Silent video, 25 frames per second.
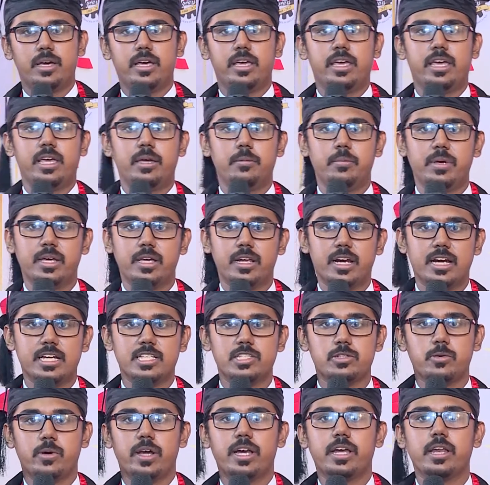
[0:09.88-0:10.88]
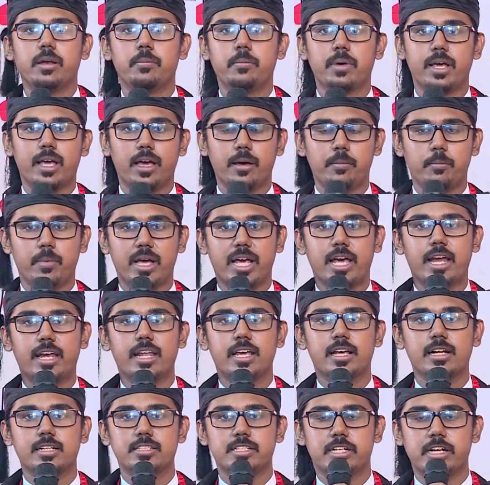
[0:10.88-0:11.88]
an AME graduate in
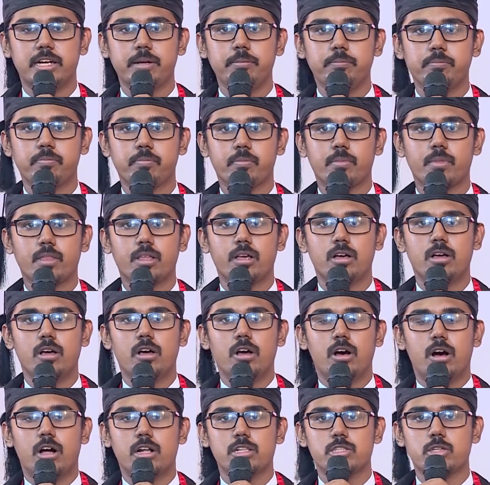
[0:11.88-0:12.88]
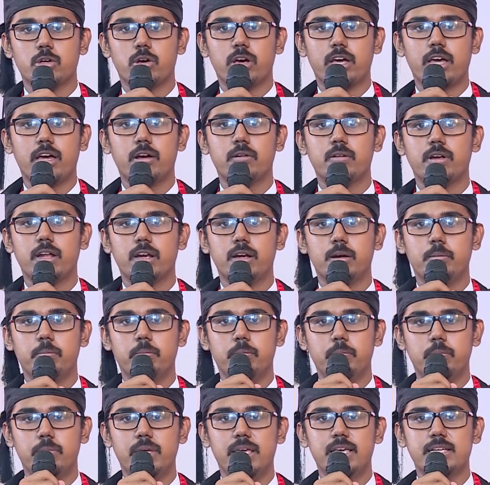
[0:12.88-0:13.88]
mechanical string. Also, I have done
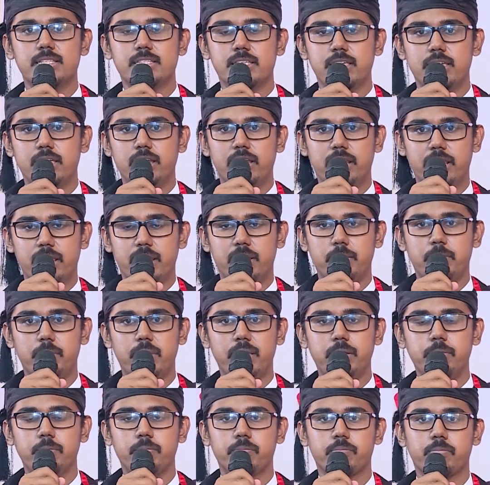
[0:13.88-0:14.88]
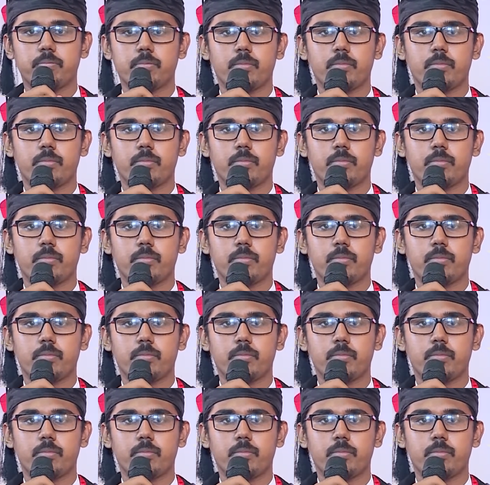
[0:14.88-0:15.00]
BSc in AME.